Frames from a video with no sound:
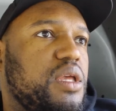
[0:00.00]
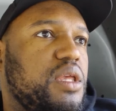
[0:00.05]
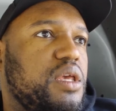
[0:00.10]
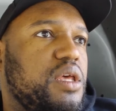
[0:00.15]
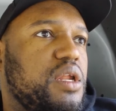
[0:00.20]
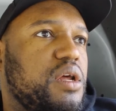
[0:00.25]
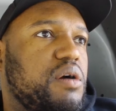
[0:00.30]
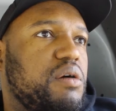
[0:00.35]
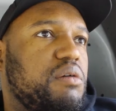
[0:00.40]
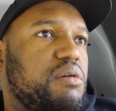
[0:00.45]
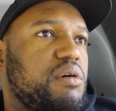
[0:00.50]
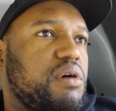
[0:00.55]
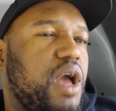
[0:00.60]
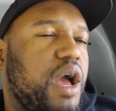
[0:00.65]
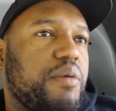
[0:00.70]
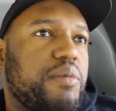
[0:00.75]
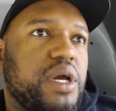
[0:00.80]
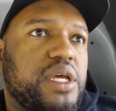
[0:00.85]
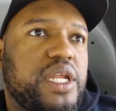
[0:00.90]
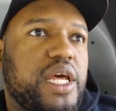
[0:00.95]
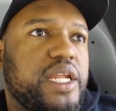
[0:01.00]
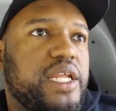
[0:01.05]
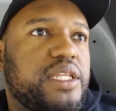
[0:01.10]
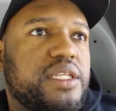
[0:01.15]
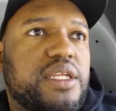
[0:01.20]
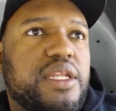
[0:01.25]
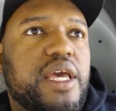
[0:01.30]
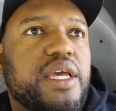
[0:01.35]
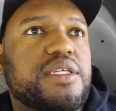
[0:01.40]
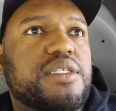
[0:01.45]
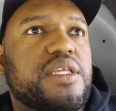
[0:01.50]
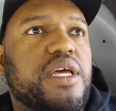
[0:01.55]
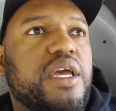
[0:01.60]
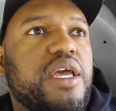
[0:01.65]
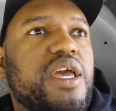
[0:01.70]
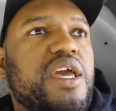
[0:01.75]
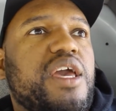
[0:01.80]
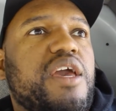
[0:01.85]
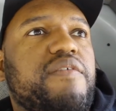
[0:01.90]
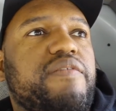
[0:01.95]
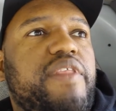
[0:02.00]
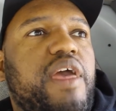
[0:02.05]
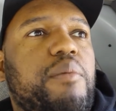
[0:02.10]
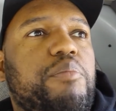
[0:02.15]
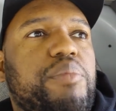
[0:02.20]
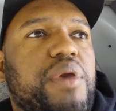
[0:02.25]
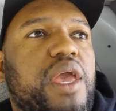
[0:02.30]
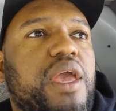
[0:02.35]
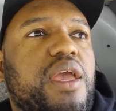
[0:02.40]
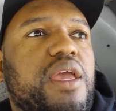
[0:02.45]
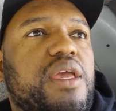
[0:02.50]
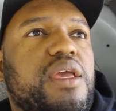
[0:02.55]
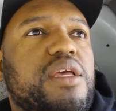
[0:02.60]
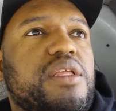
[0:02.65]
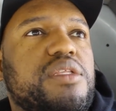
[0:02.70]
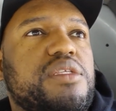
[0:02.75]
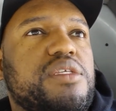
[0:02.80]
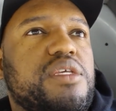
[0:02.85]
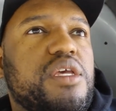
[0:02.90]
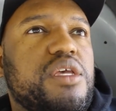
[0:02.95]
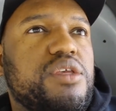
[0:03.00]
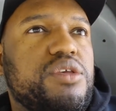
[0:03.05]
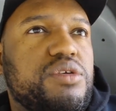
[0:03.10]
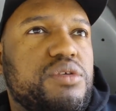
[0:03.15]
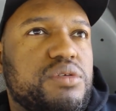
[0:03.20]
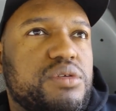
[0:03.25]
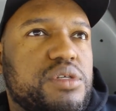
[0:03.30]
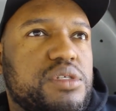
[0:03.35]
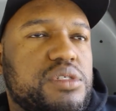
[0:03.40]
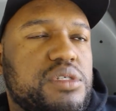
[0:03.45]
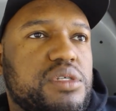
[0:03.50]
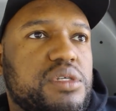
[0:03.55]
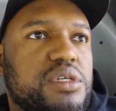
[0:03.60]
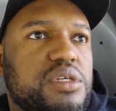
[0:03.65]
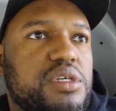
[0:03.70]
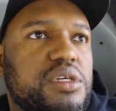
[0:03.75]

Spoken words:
You know, I might not eat the next day. That pain continues.